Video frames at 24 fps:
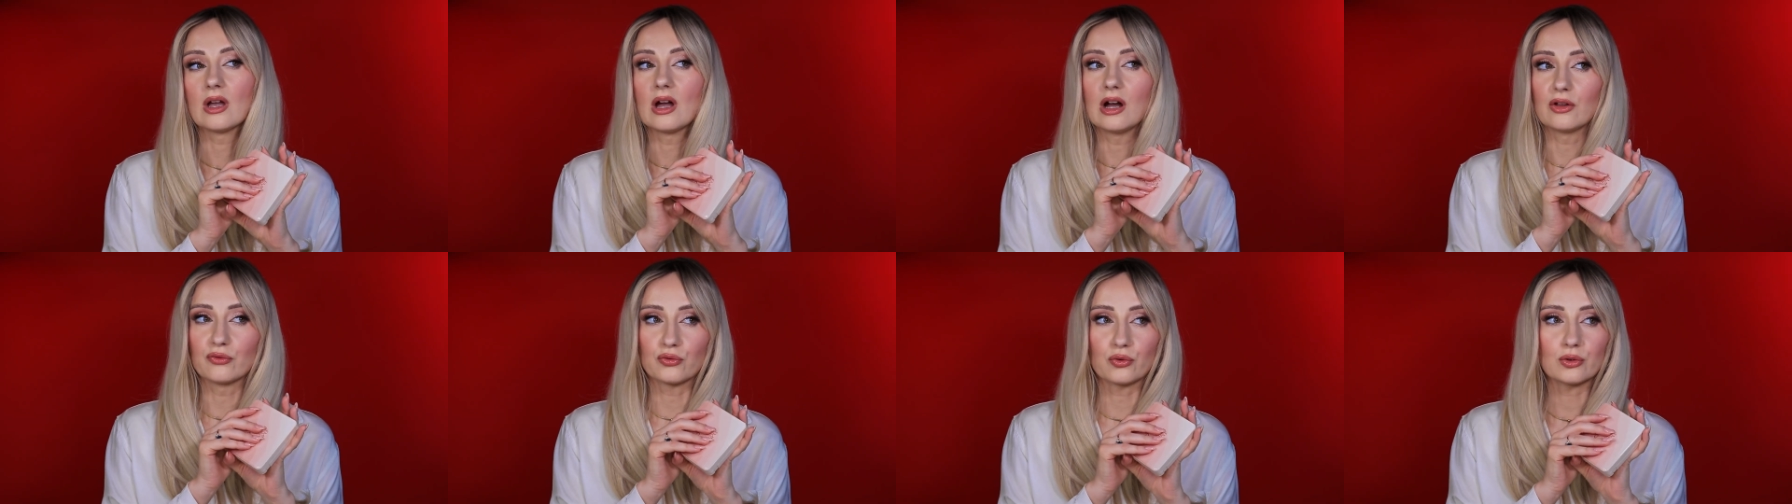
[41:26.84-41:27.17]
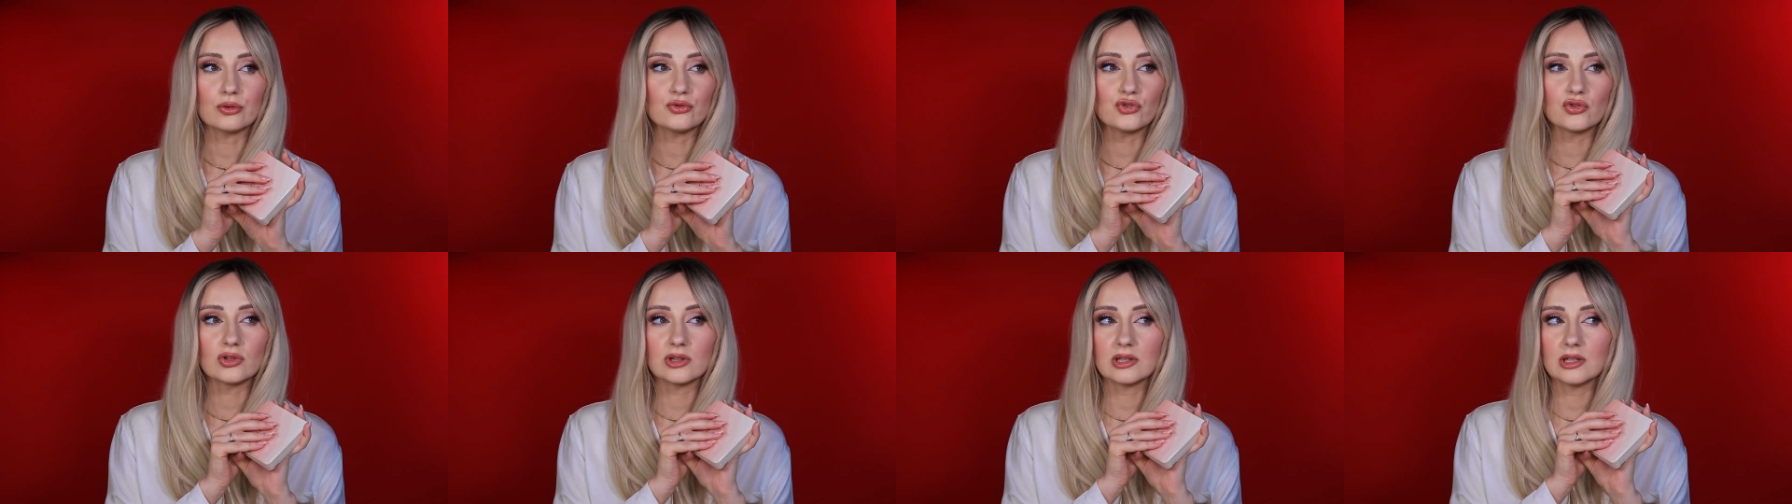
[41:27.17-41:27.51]

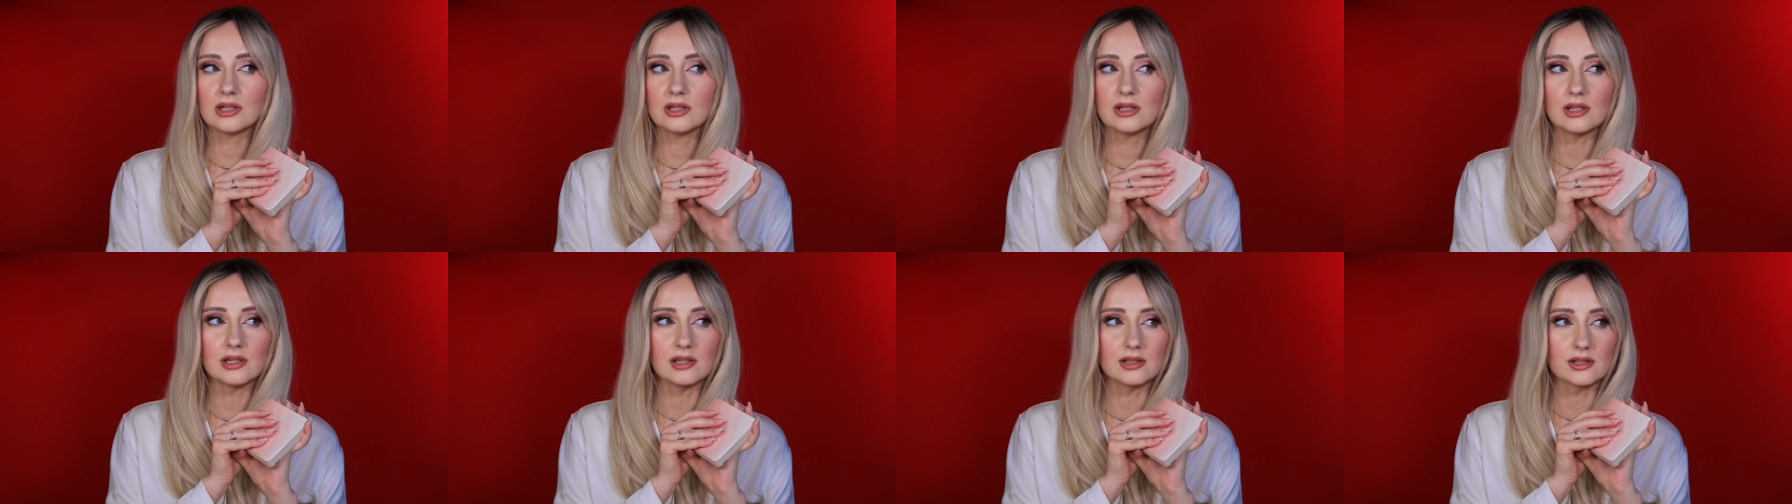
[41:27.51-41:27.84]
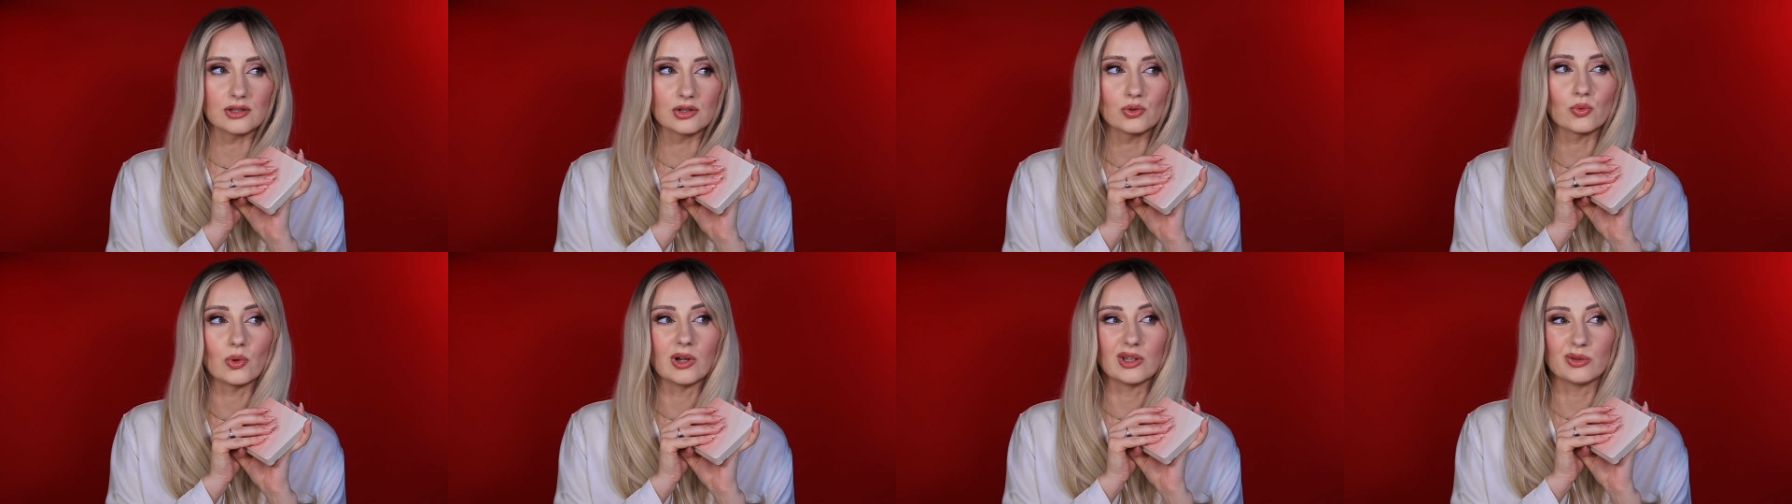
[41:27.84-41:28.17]
Unfortunately,
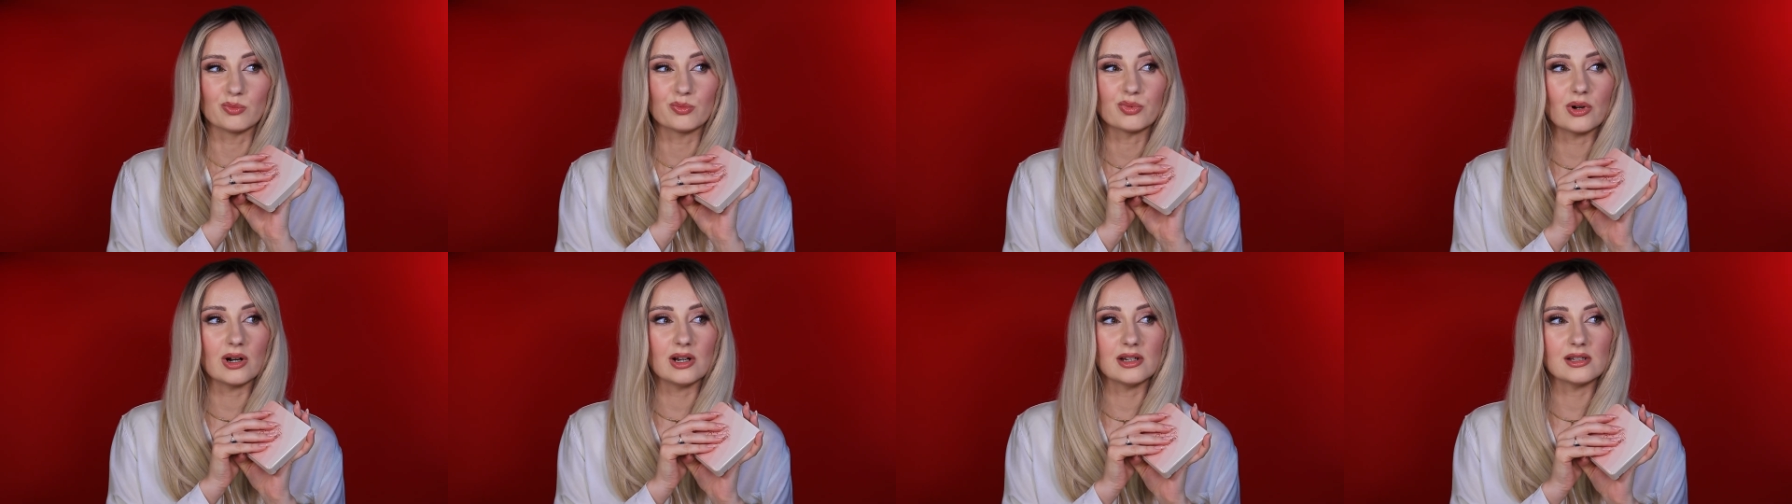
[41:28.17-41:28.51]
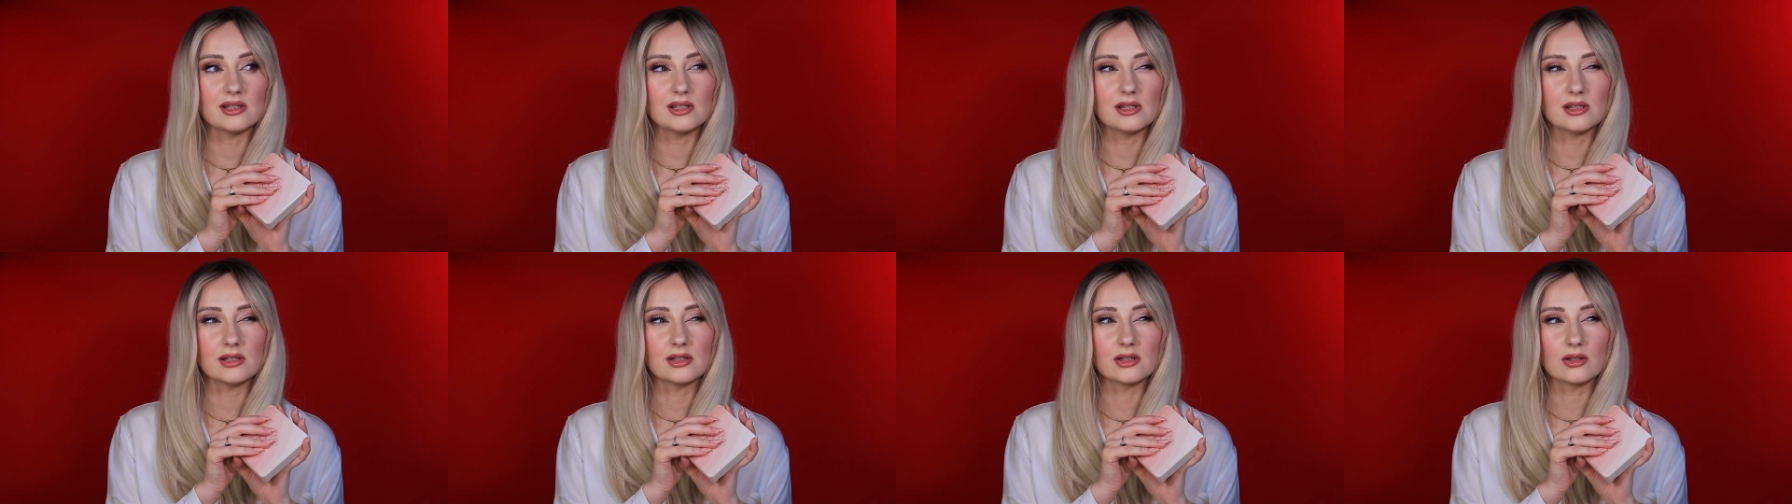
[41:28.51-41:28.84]
it's quite pricey.